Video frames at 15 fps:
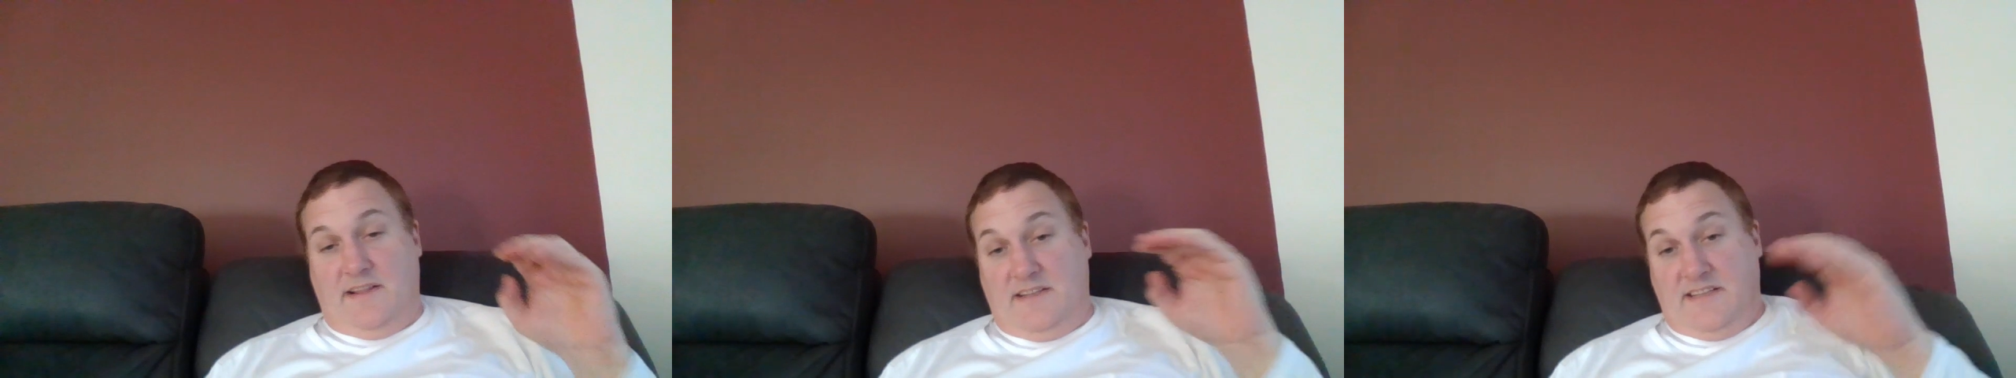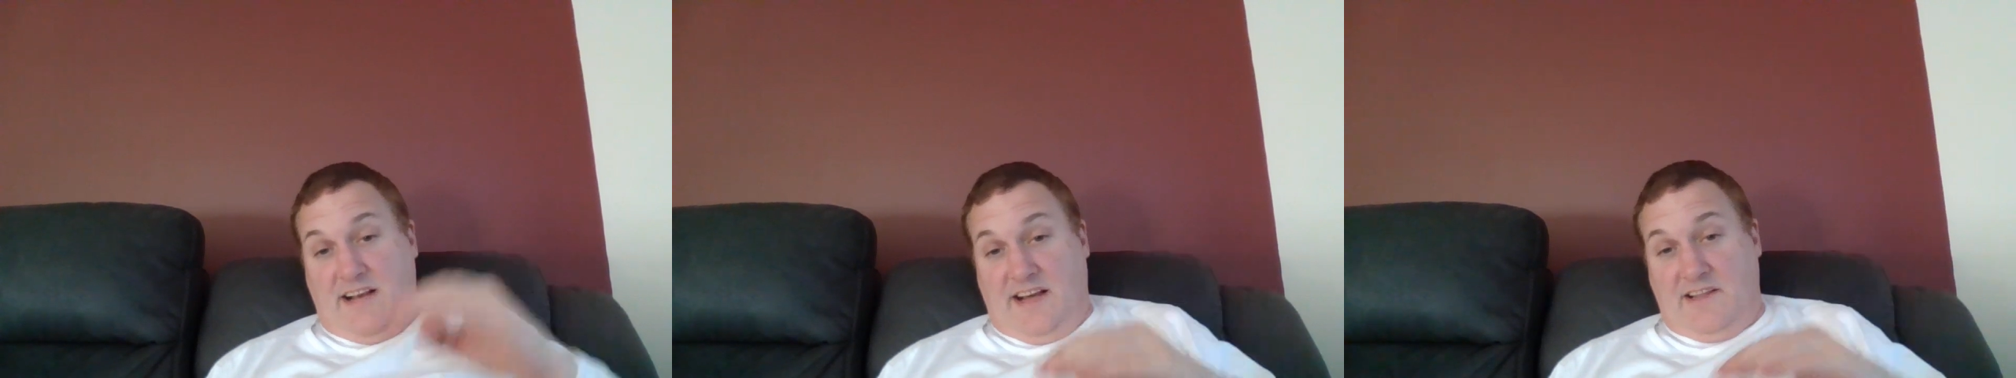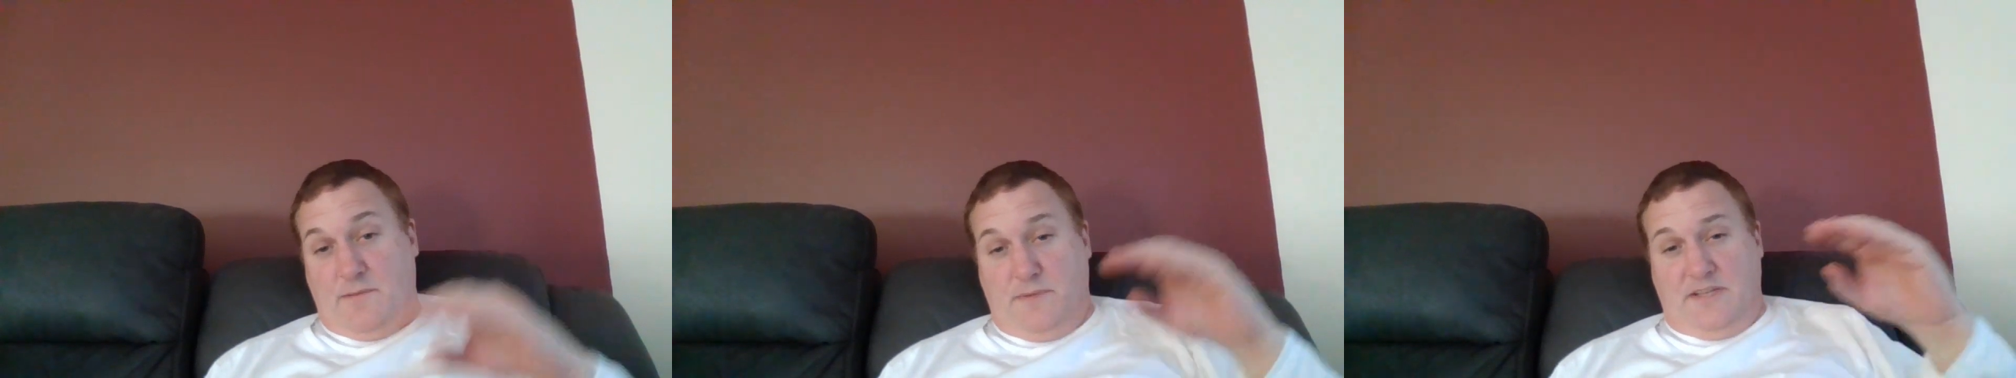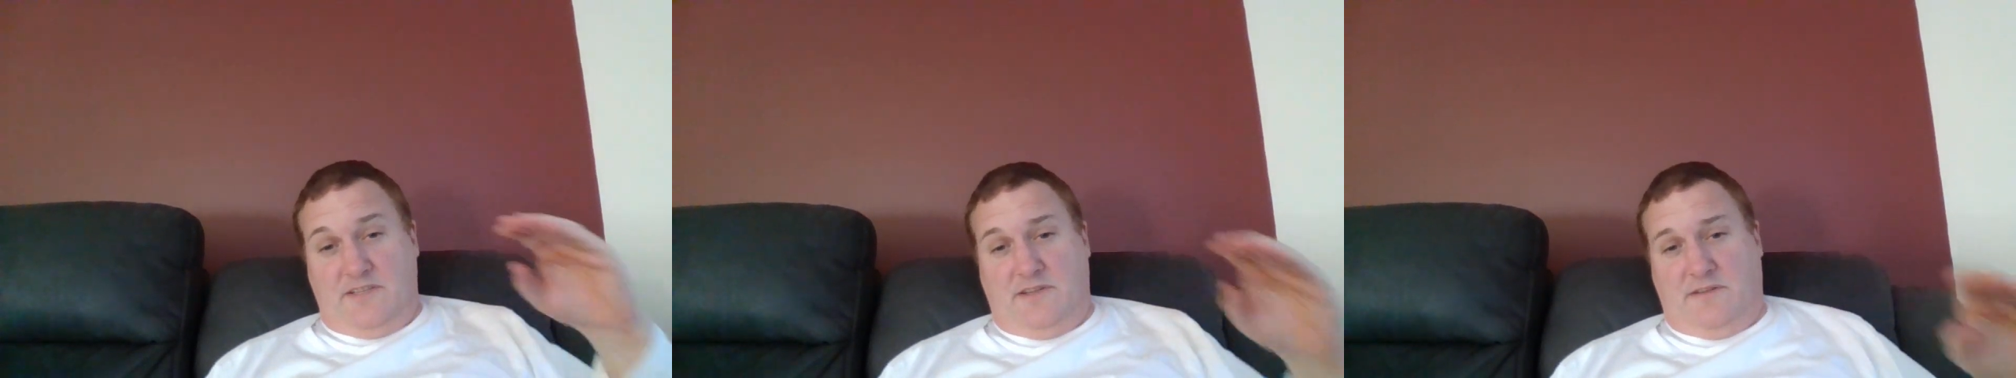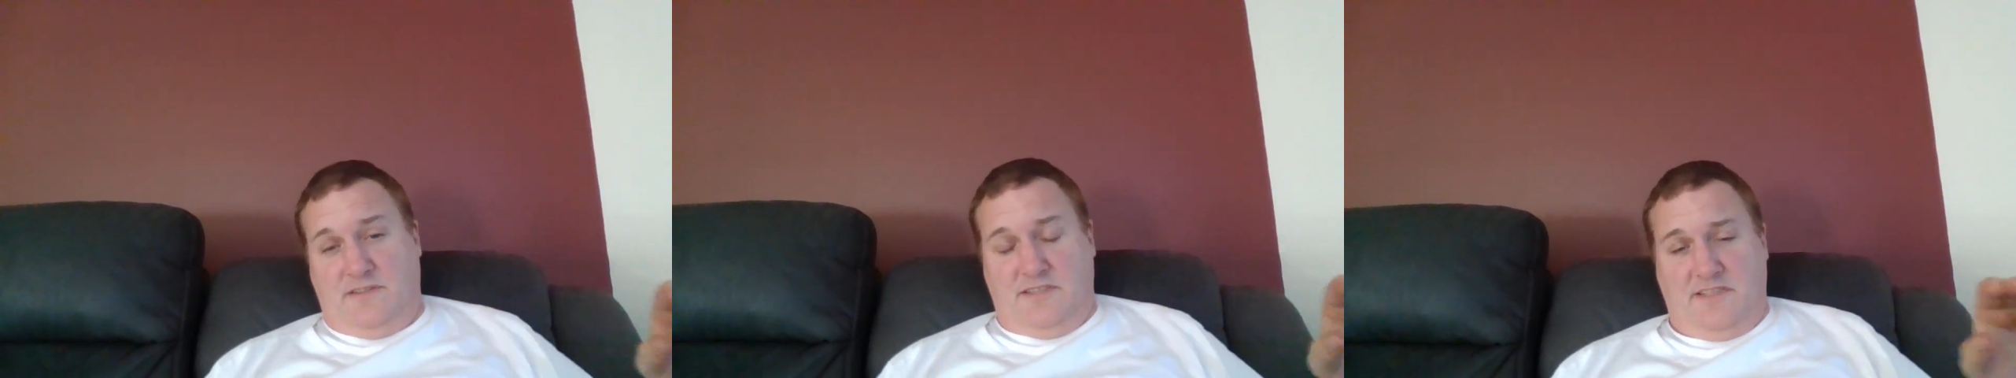And there's other
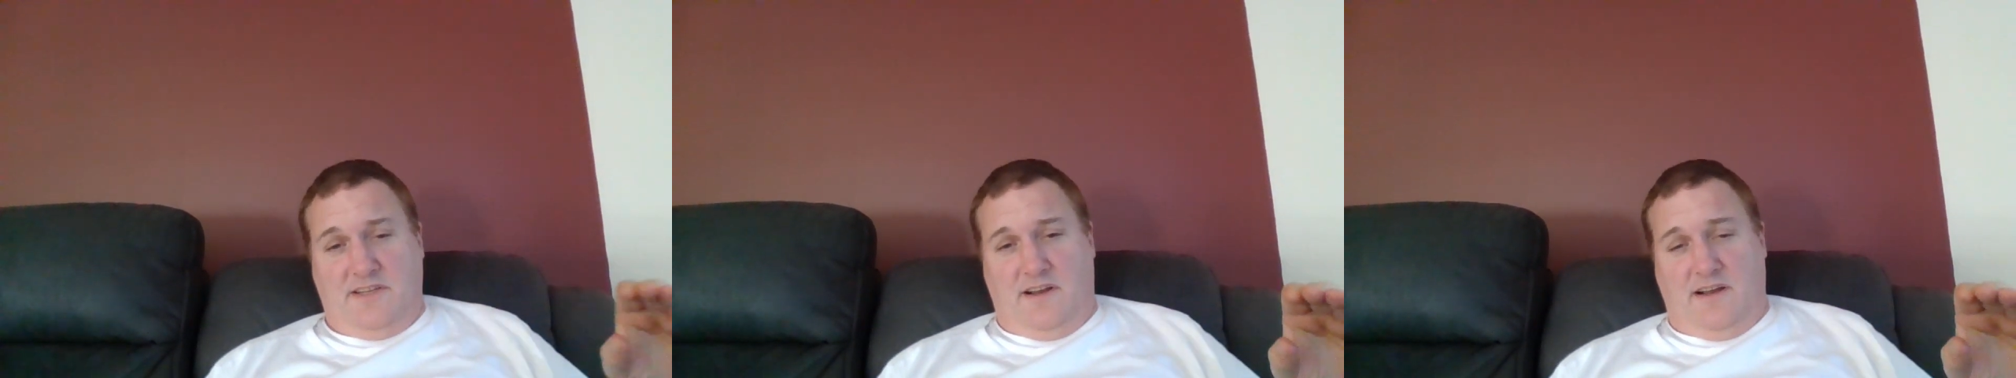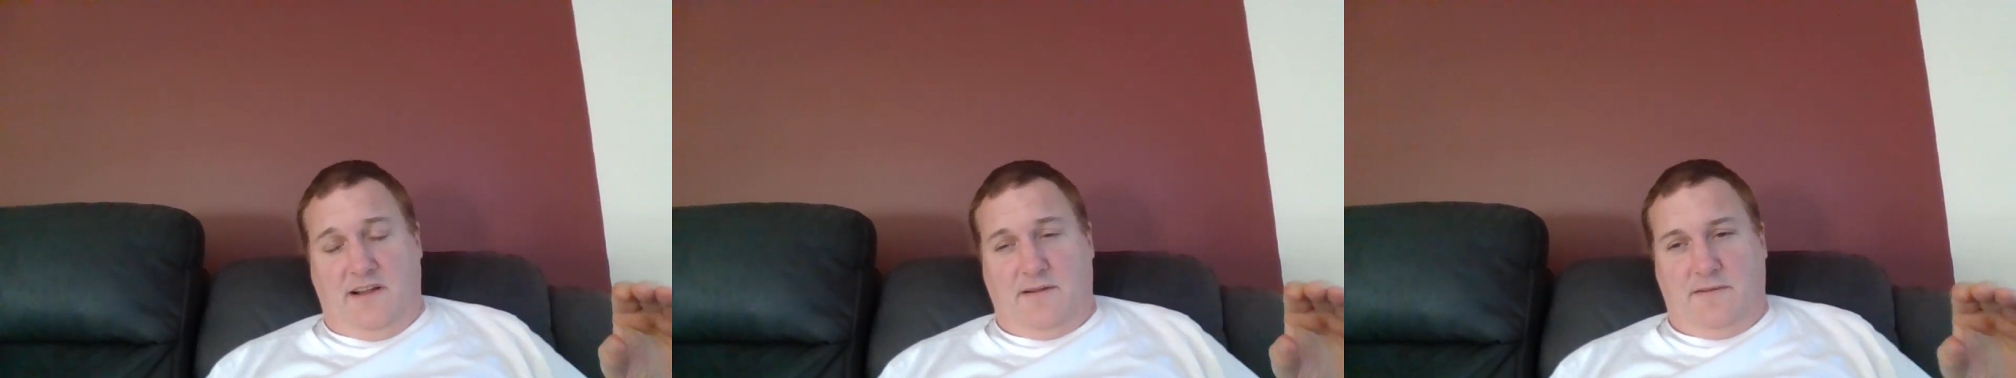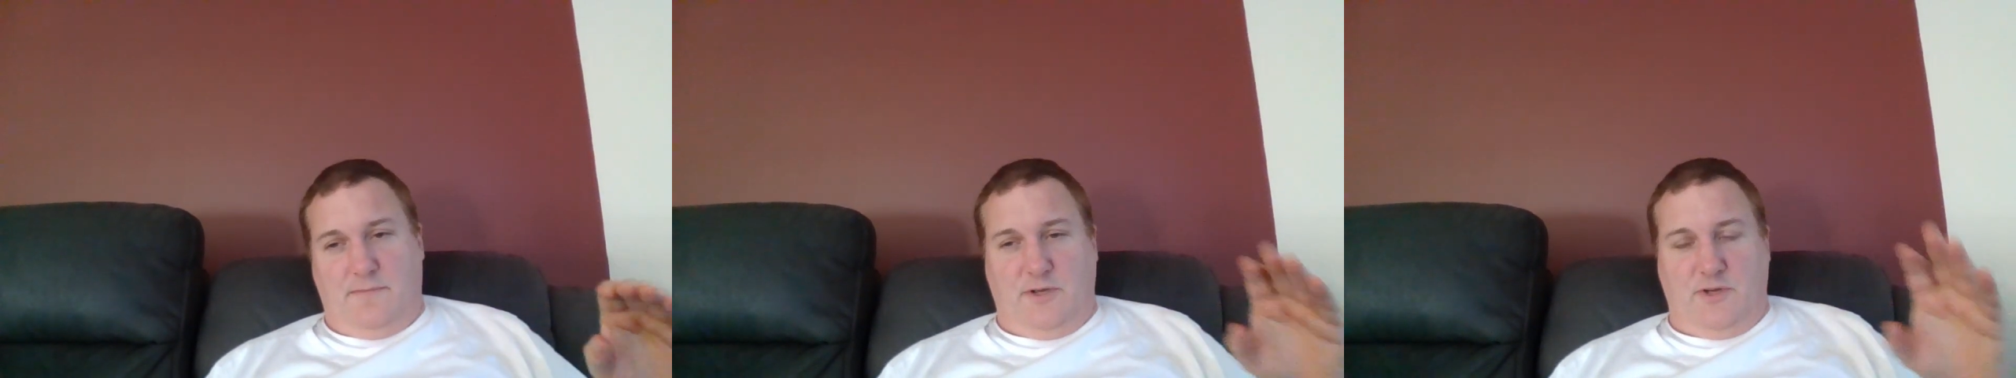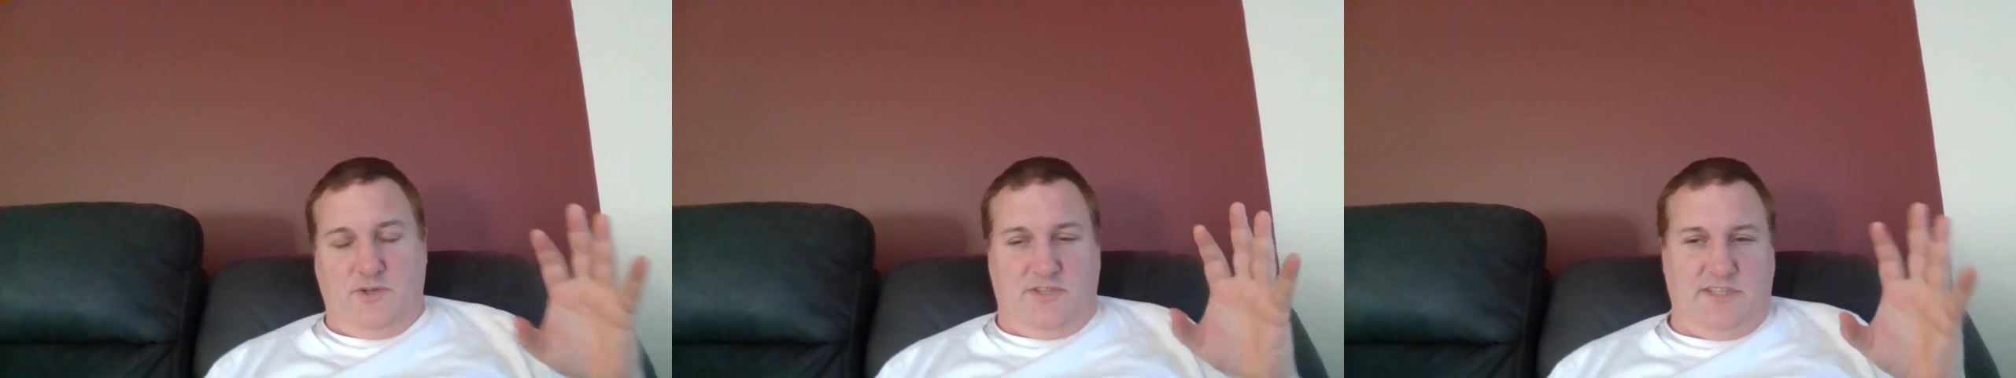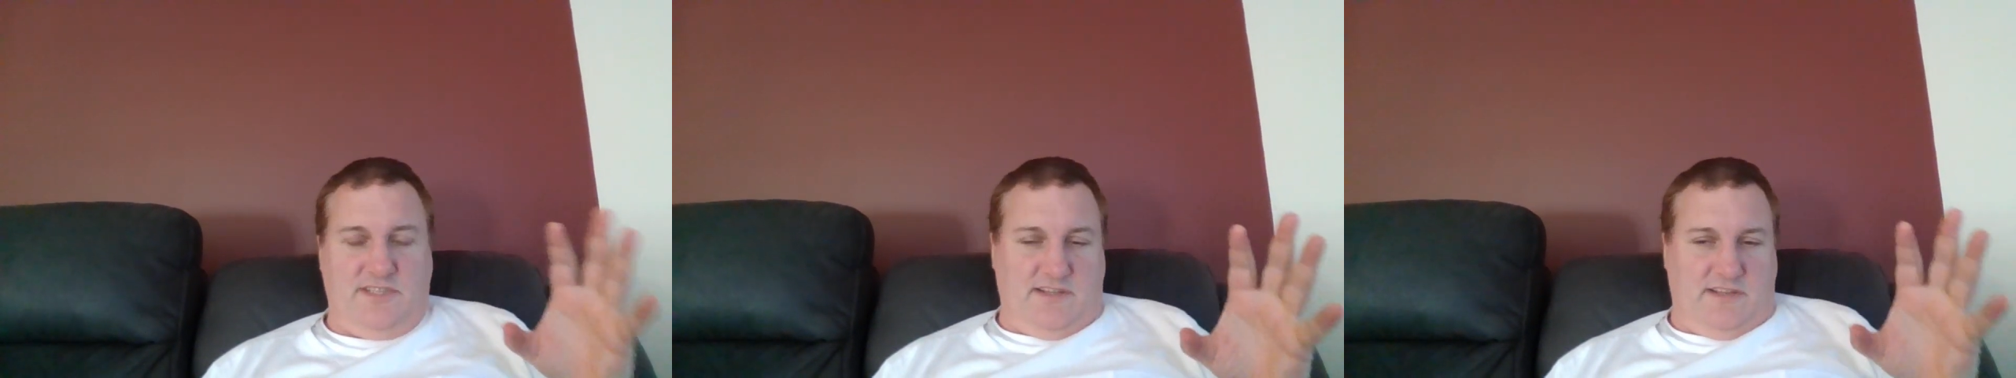bits on the side
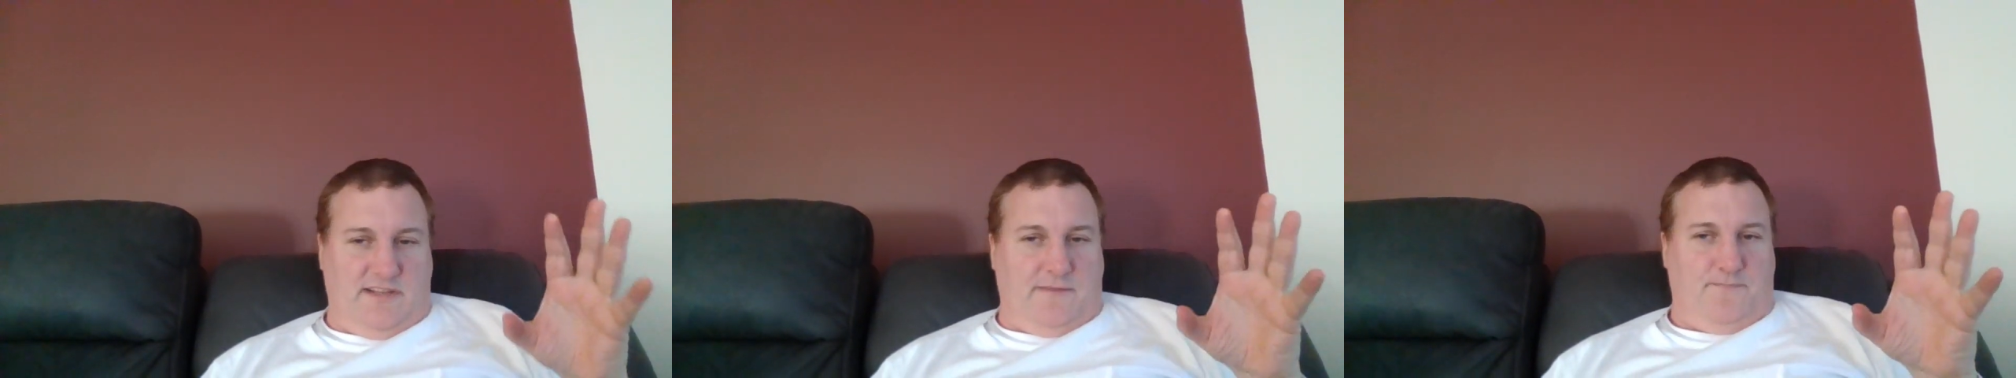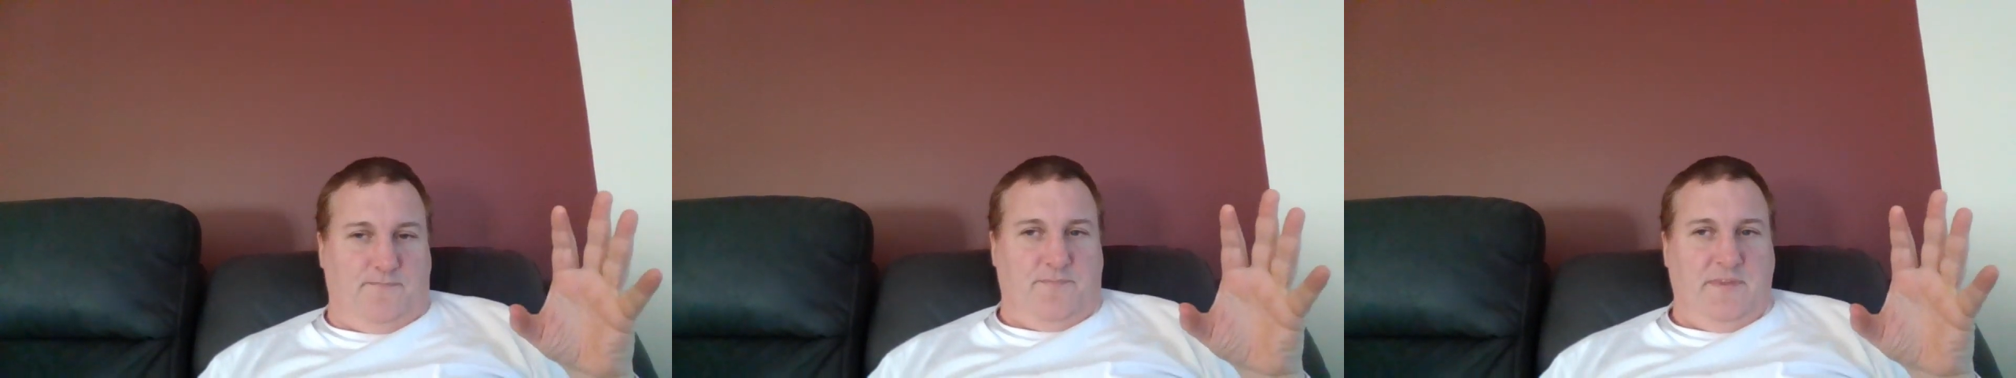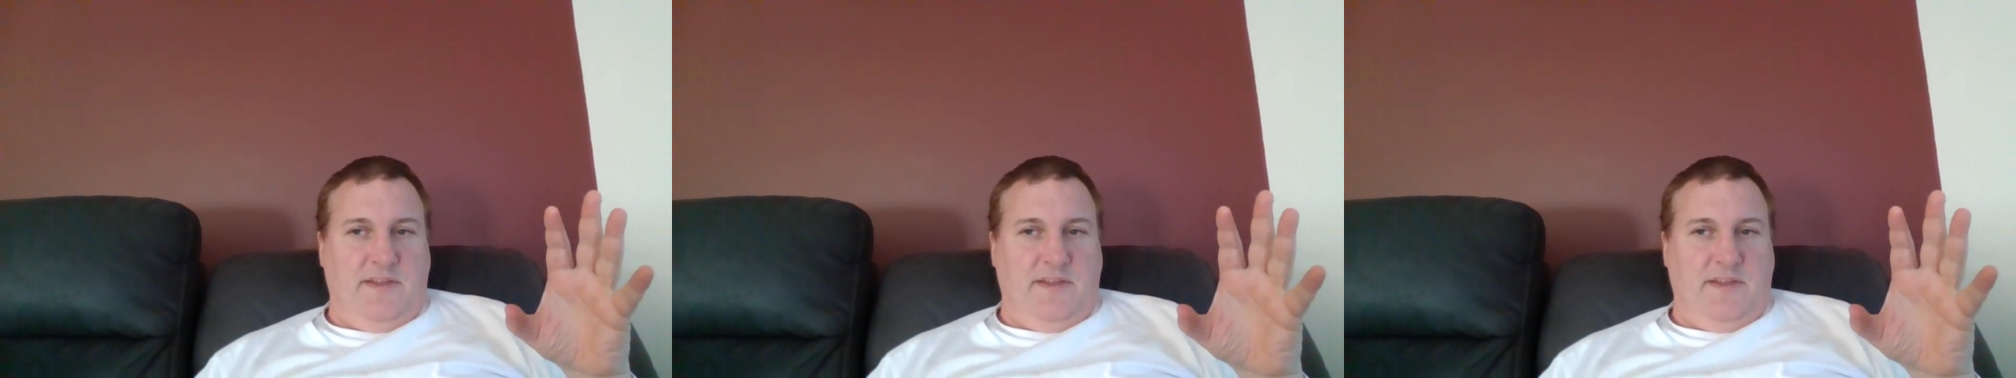because this is the thing.